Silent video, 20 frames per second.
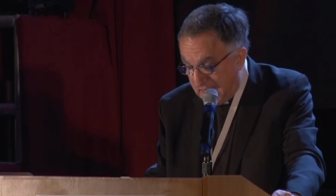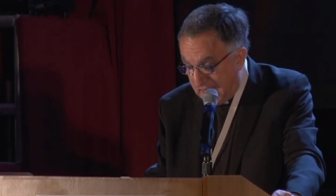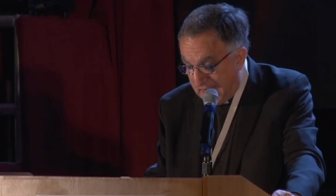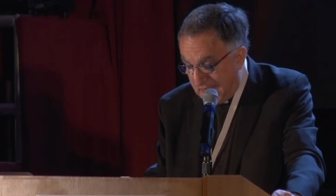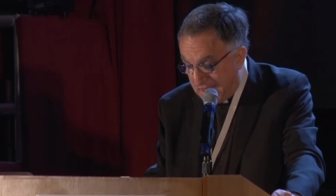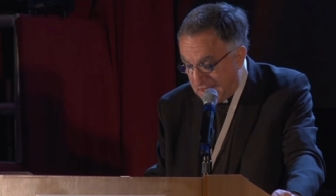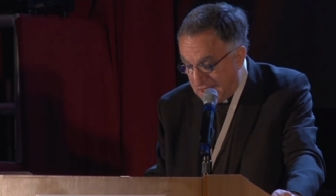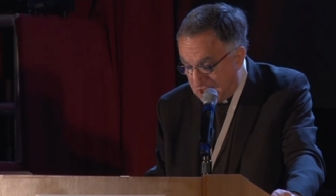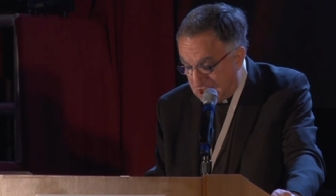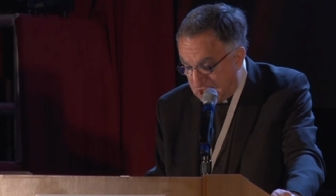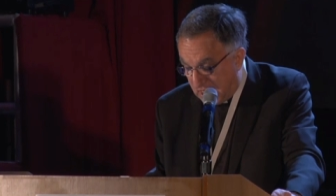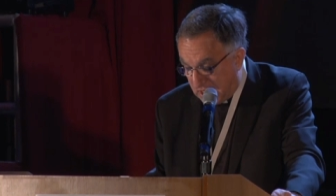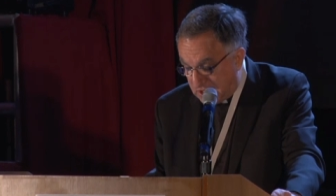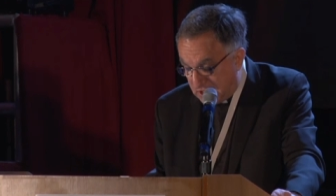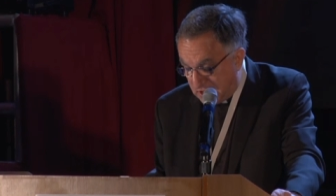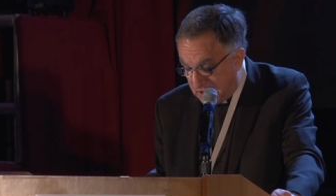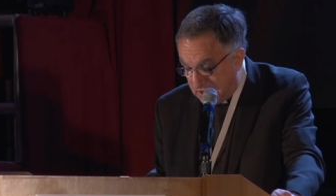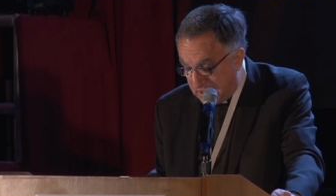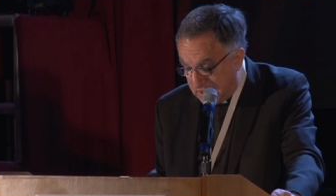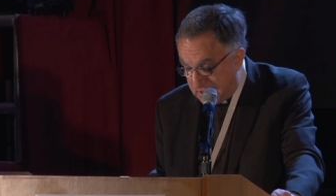and the
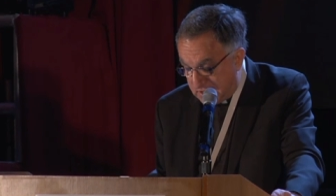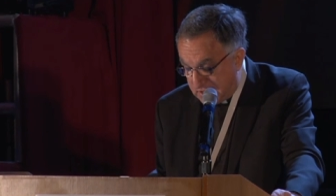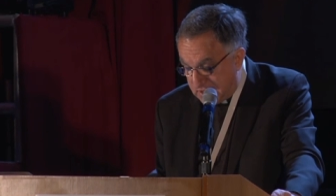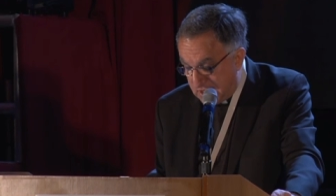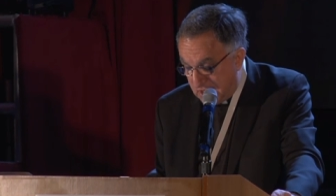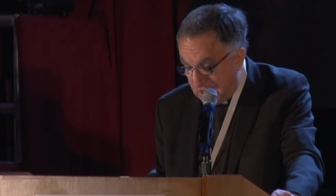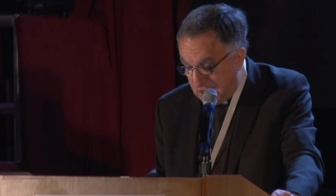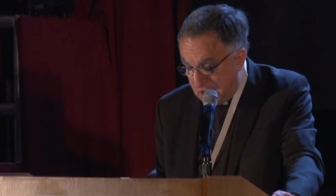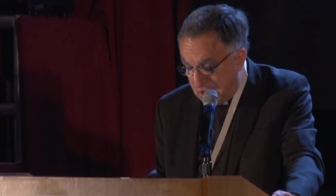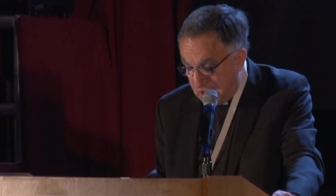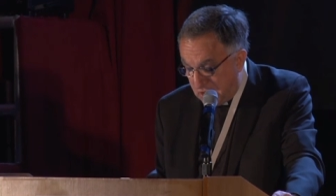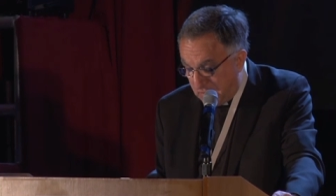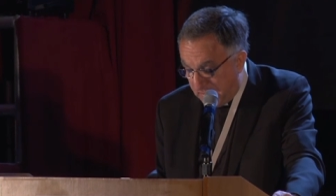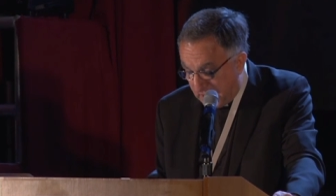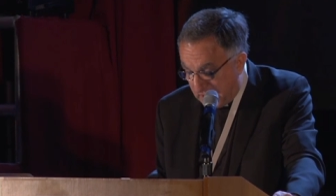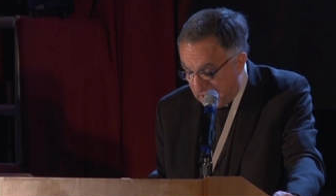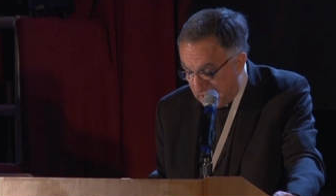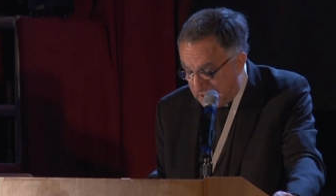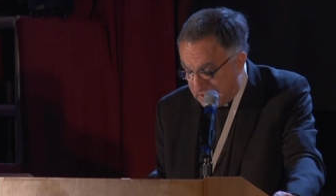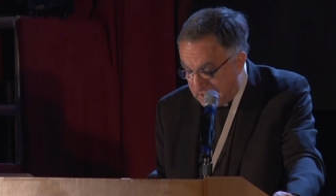gentleness,
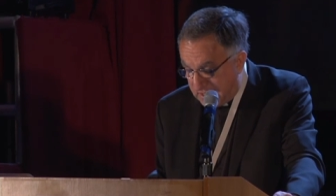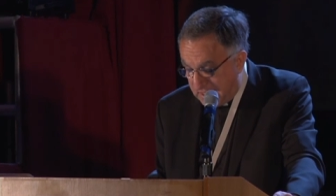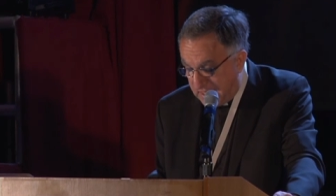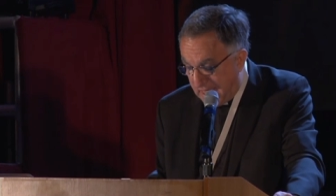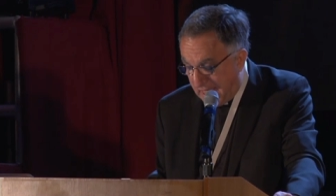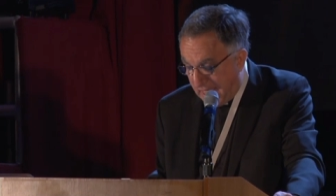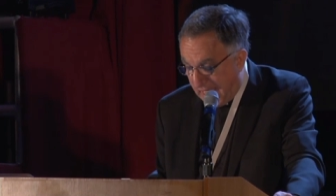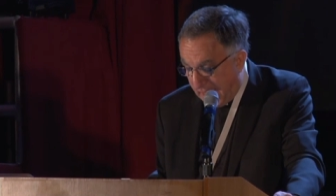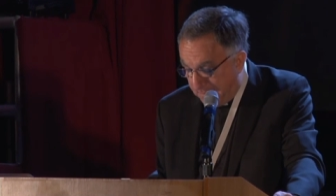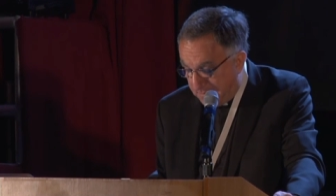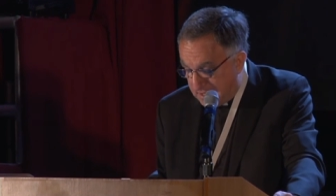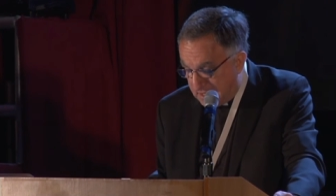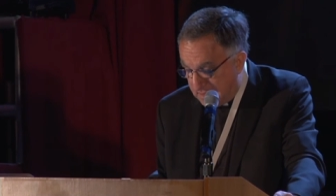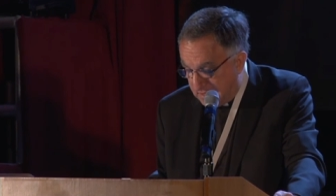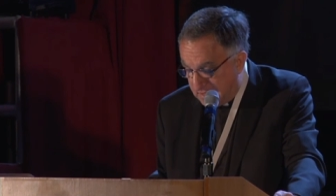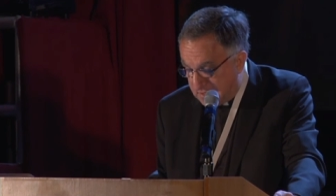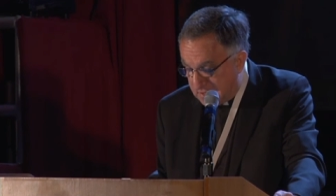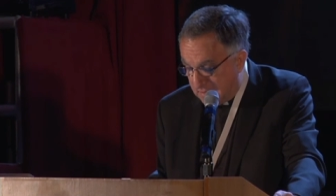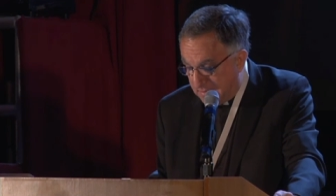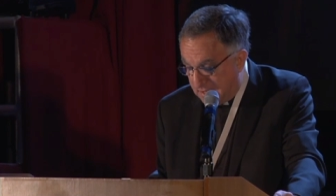humility,
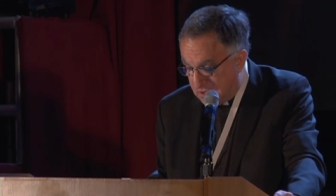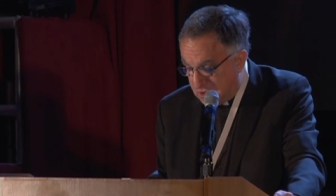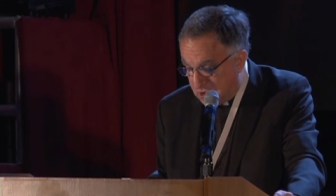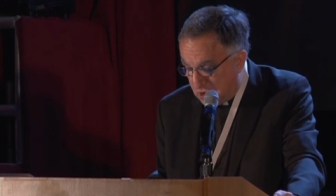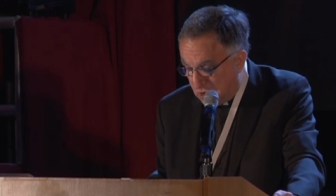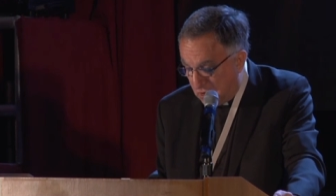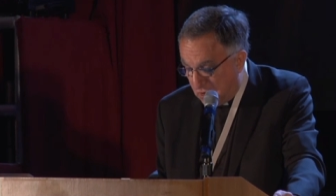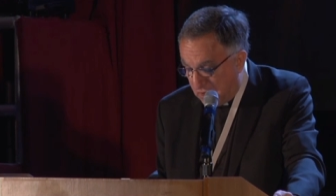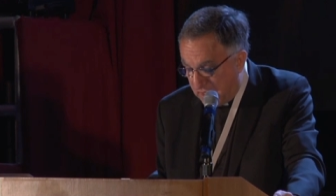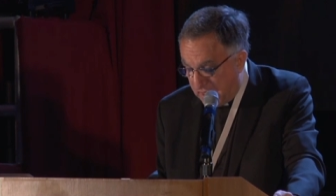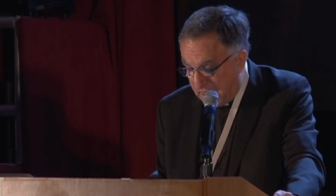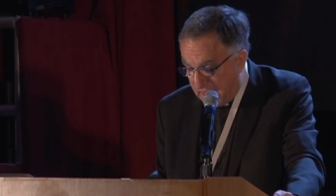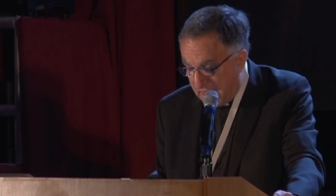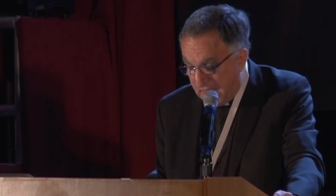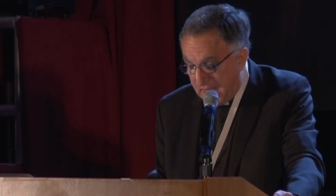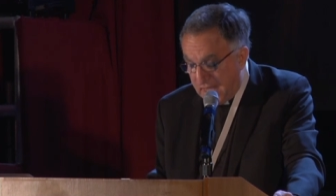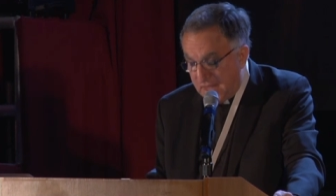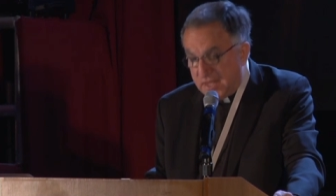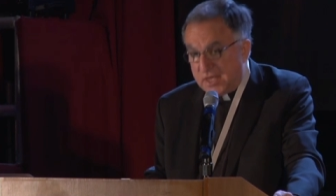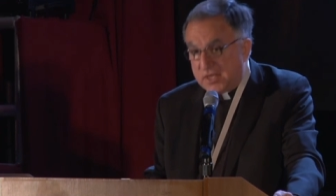optimism, and joy
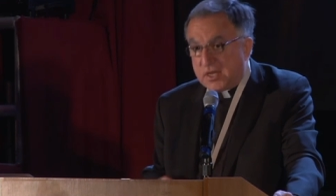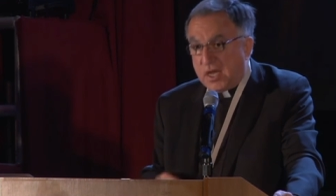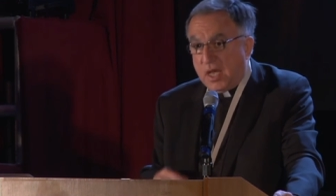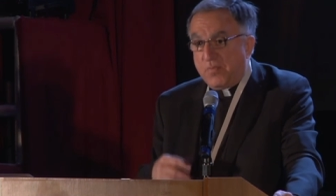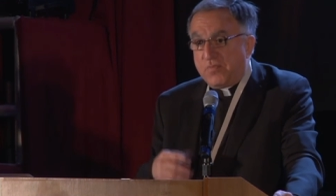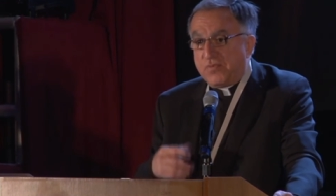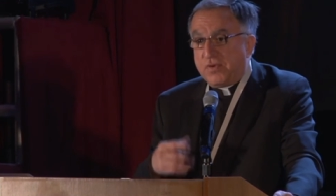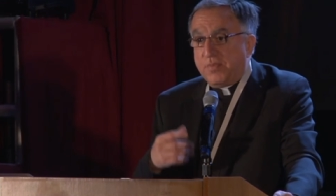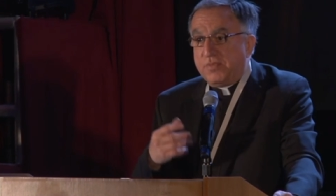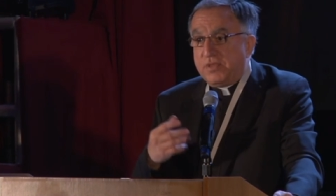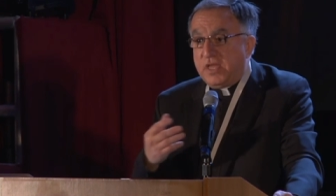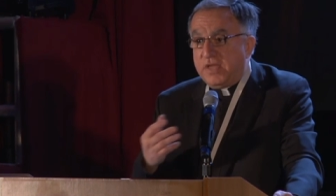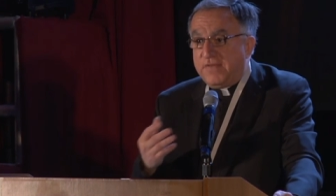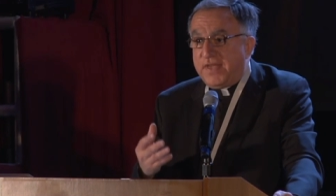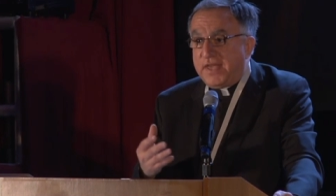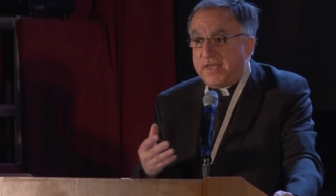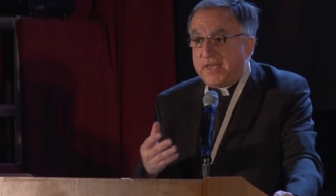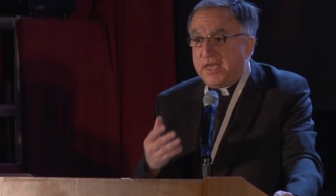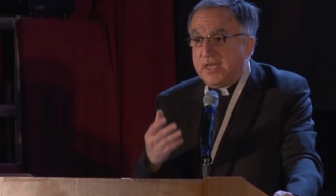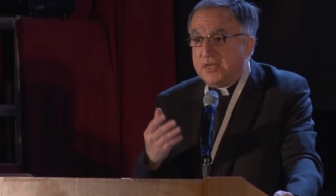that come from
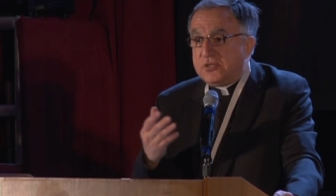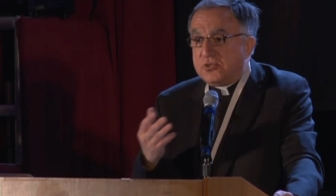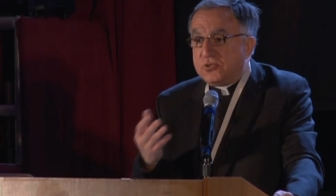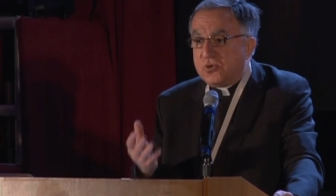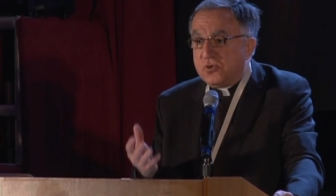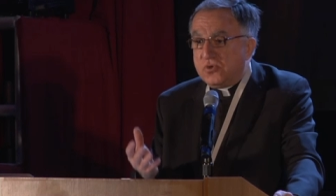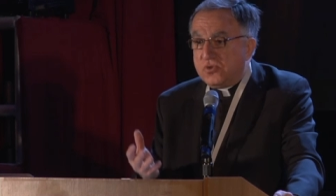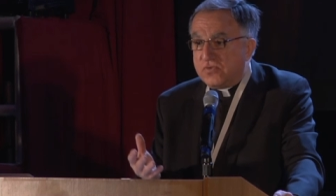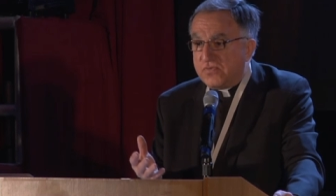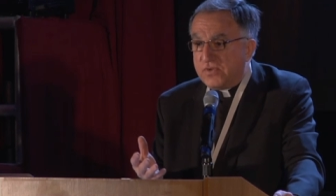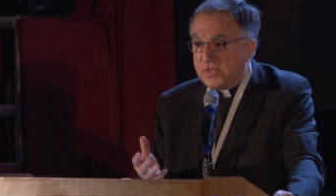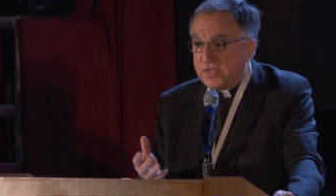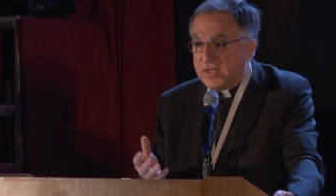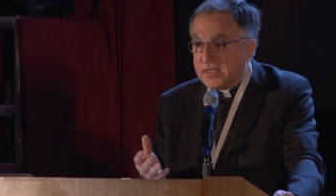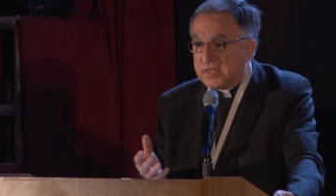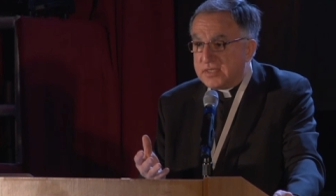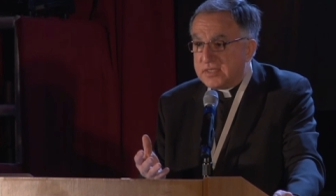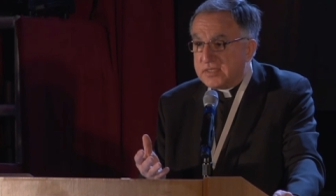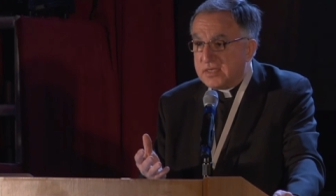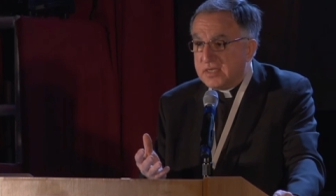living in
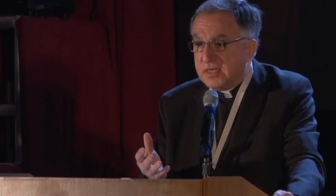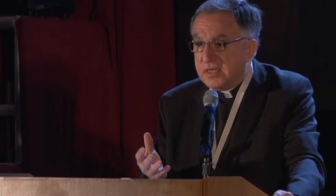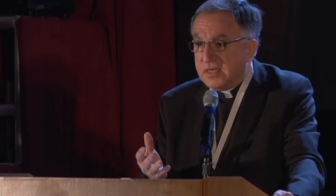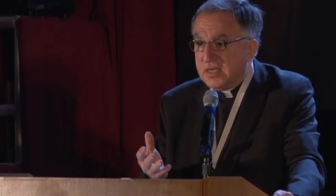truthfulness.